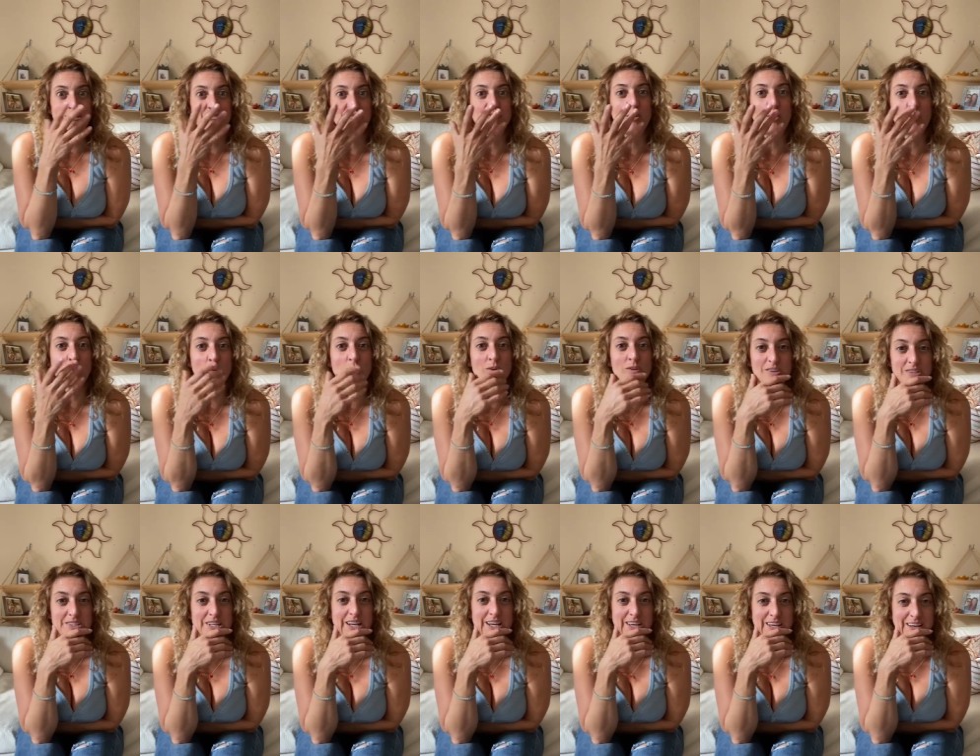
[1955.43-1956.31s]
a full
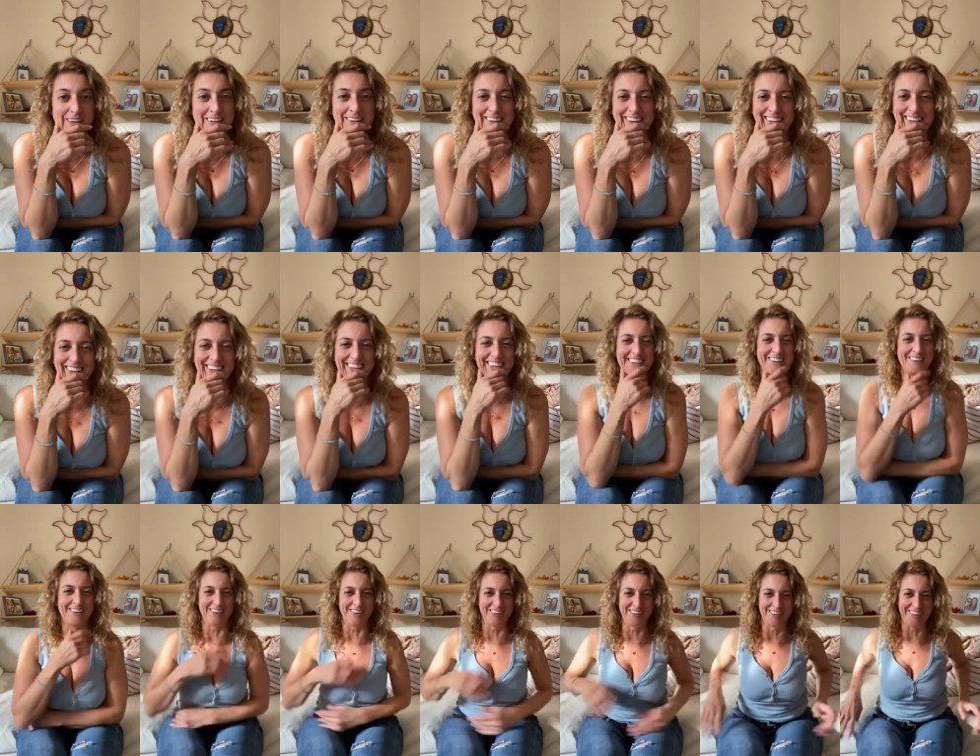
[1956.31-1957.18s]
work day.
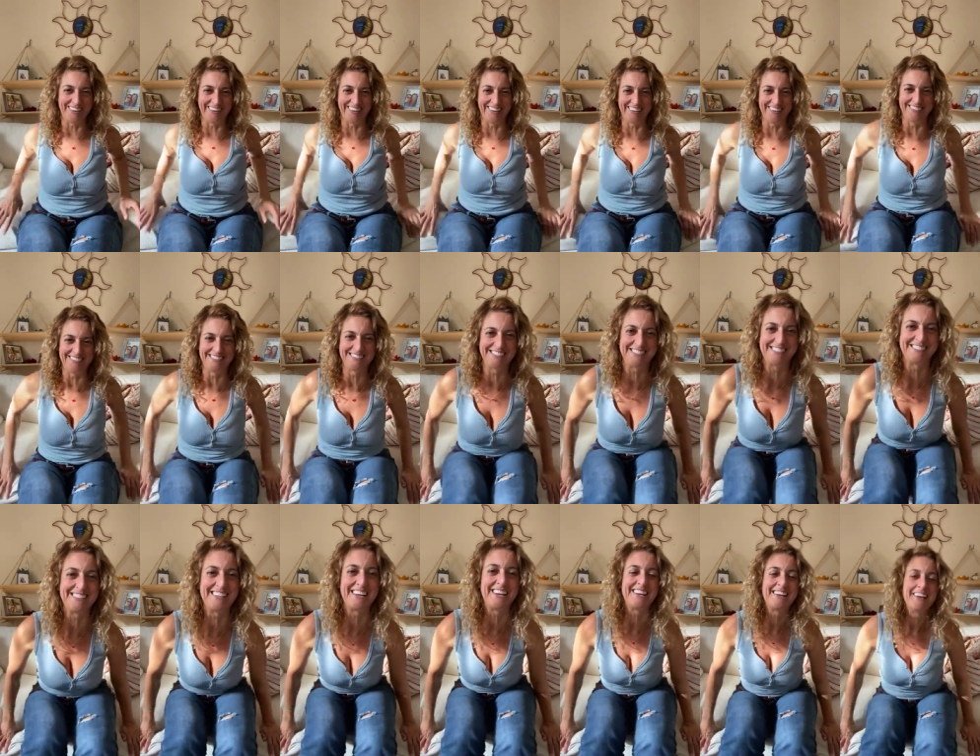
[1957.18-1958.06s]
I was
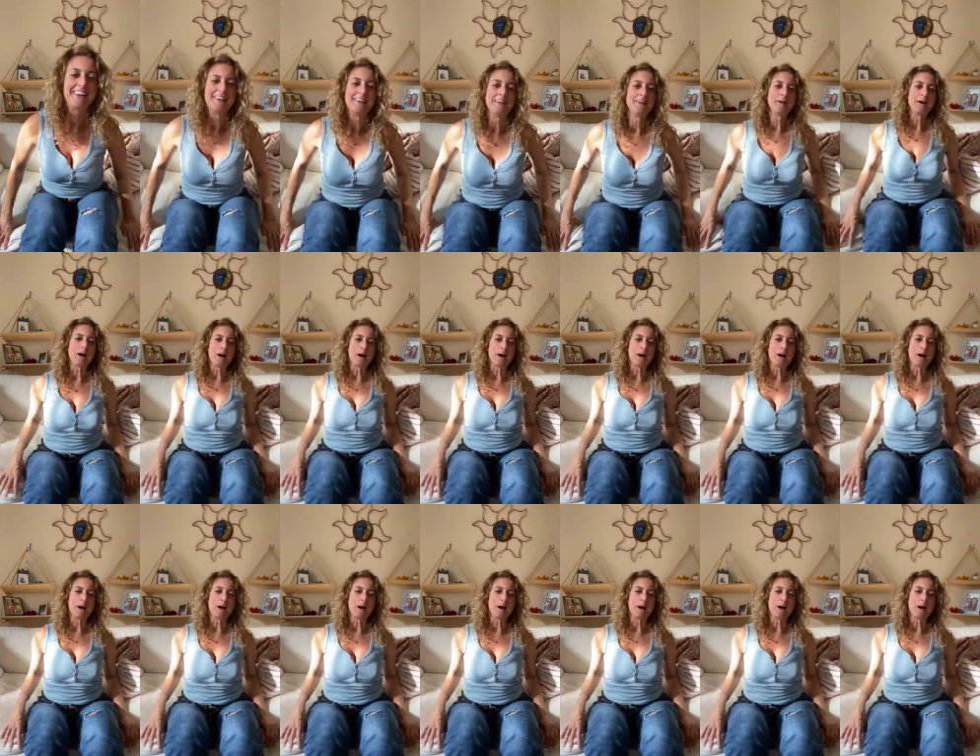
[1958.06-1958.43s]
just like,